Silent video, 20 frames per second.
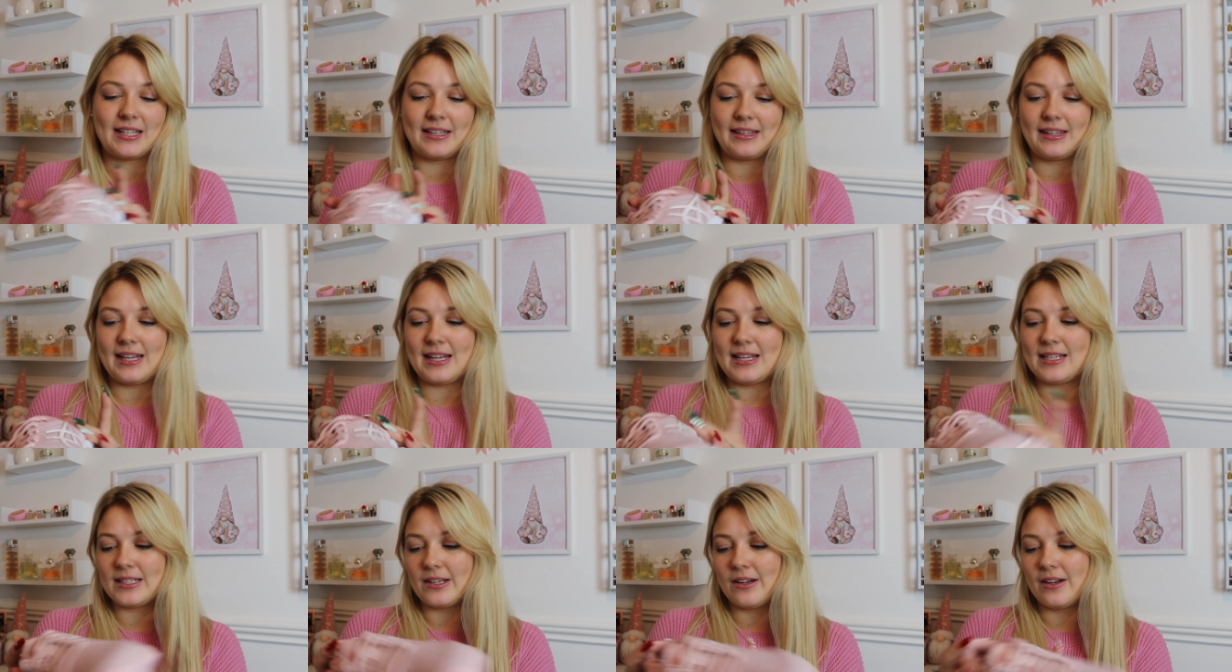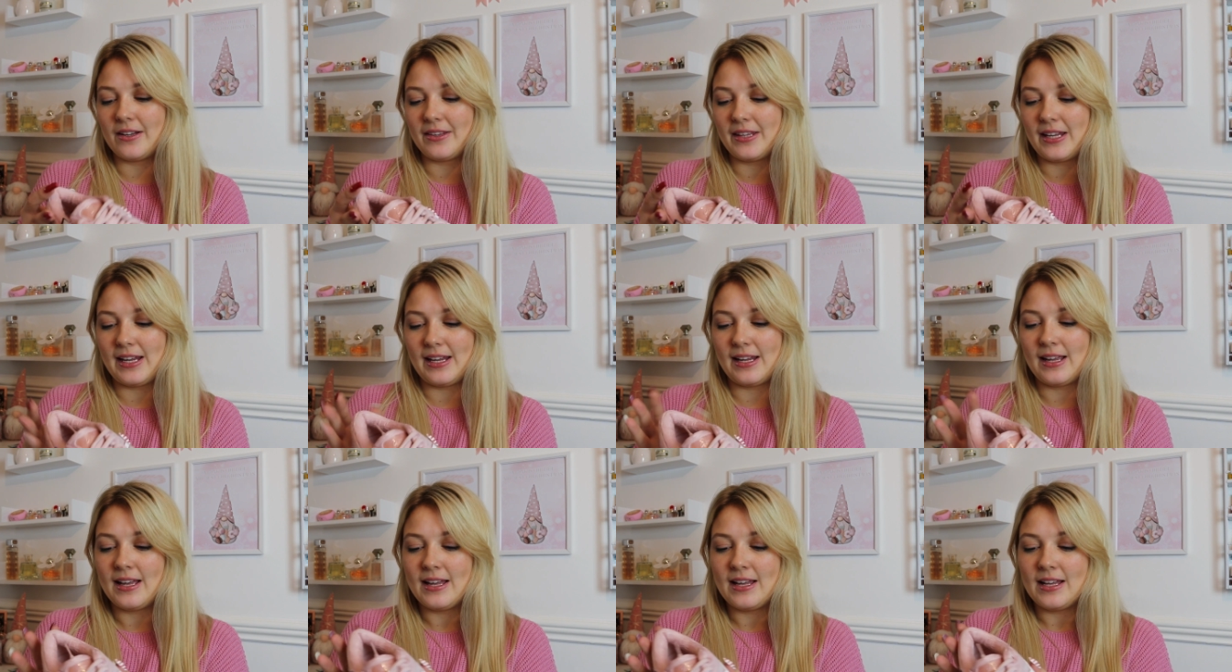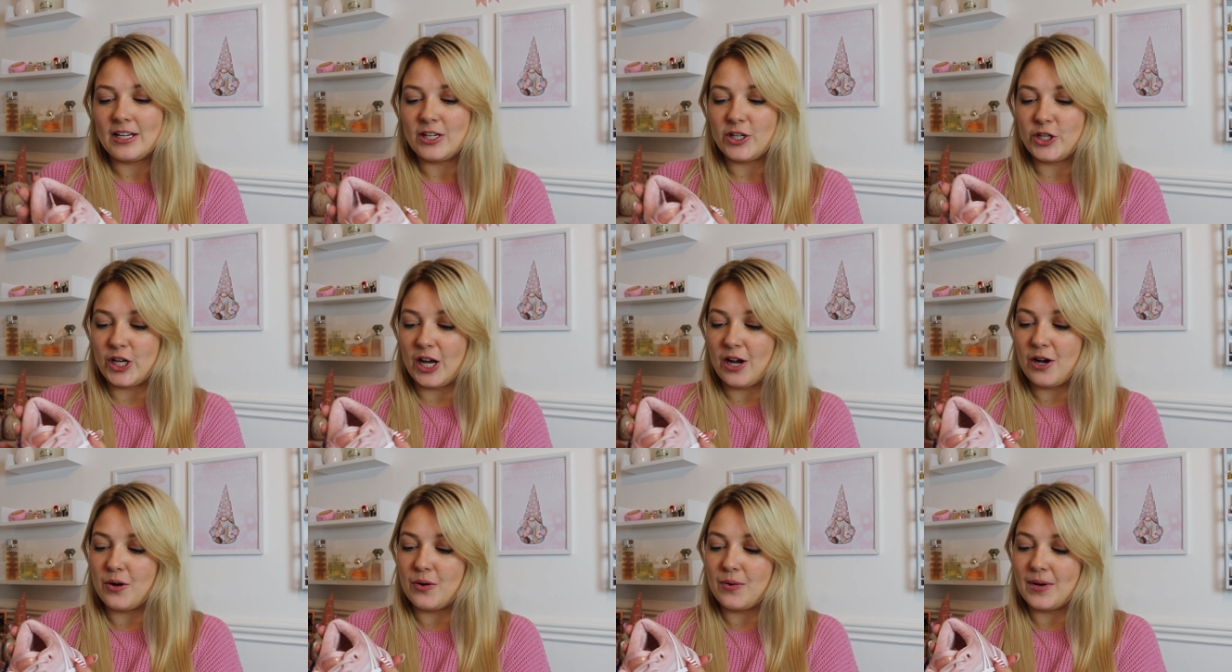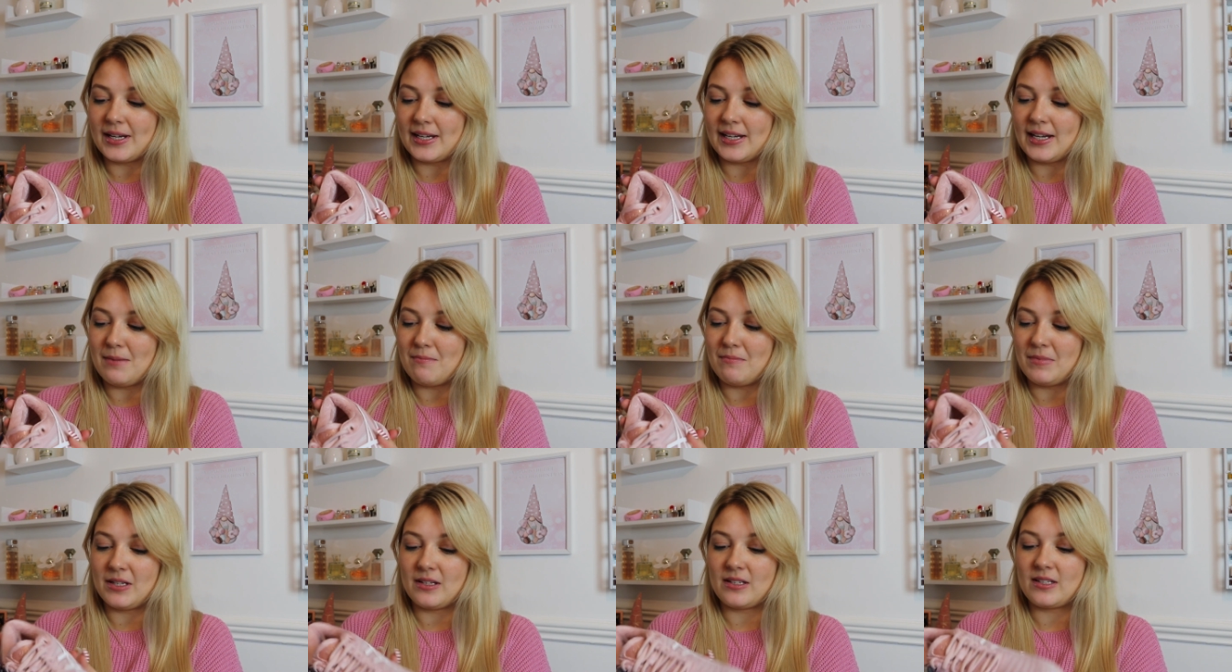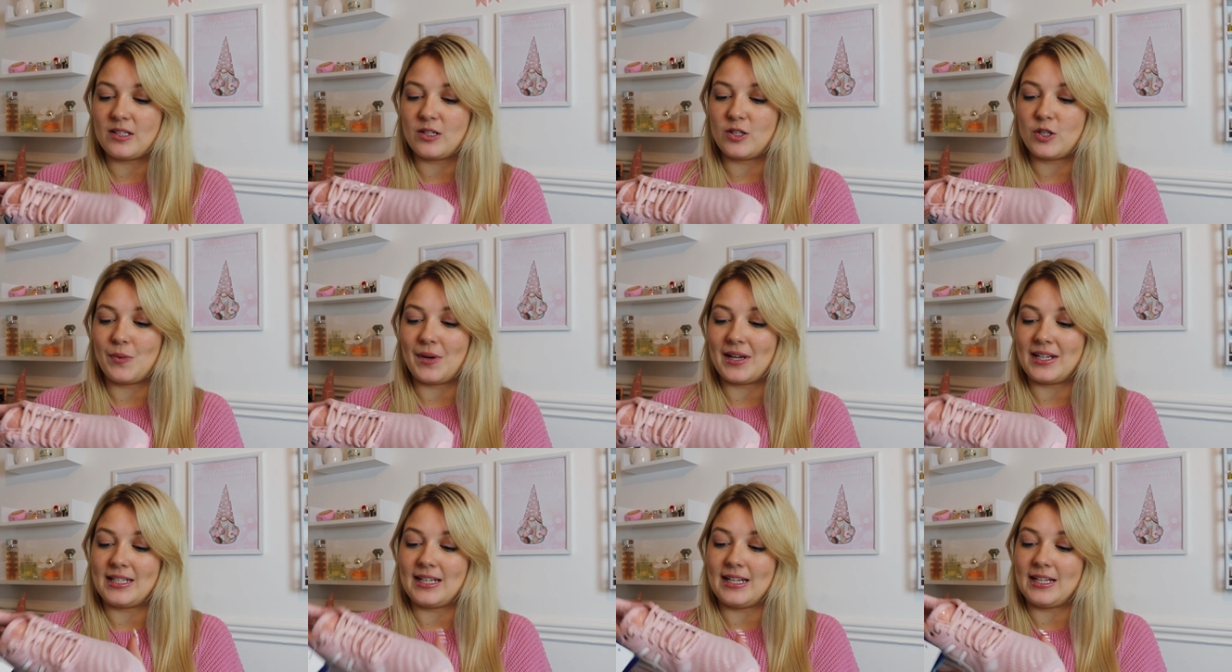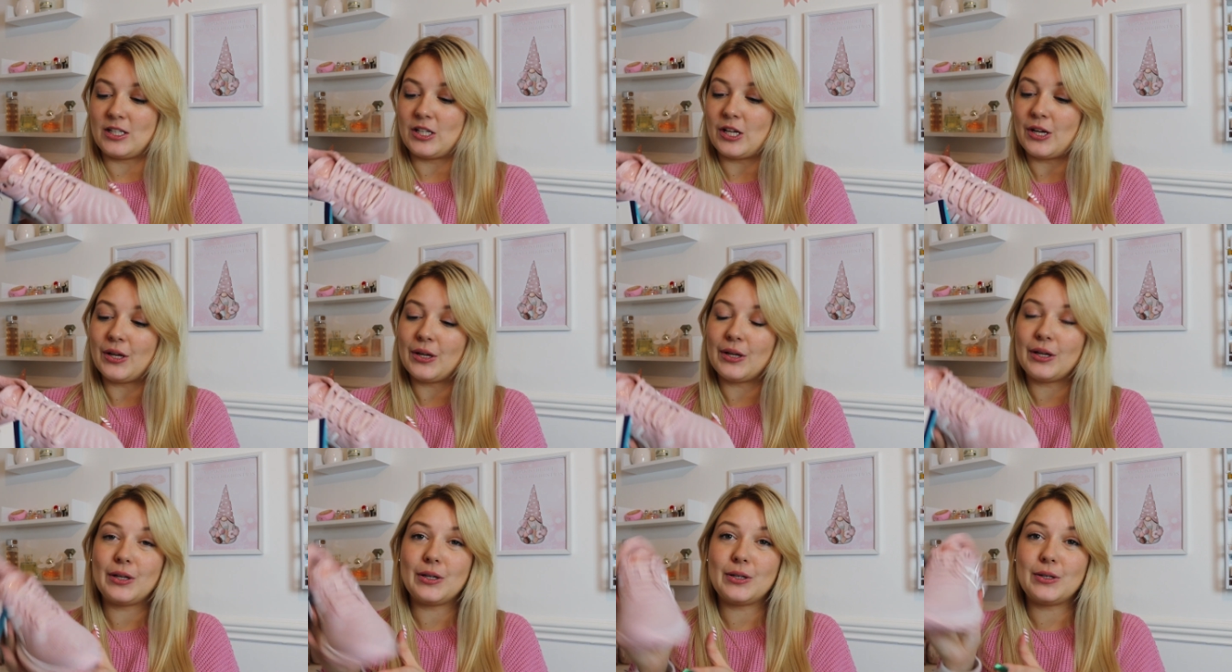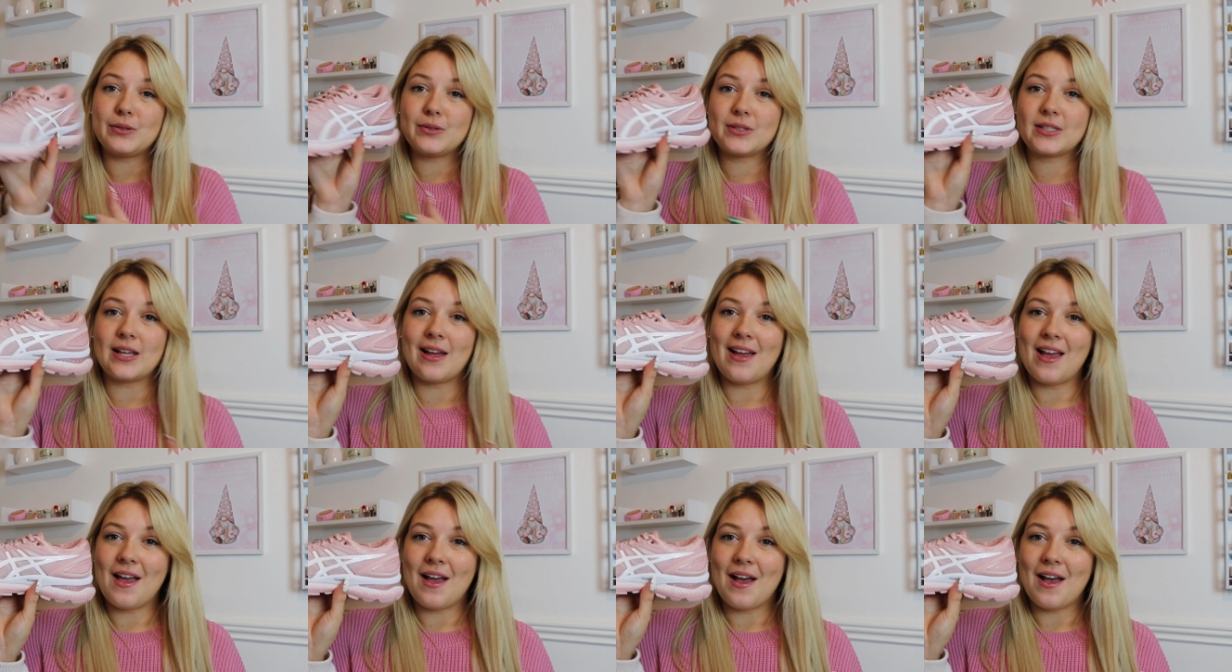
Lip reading: So these are the Gel Nimbus 22s.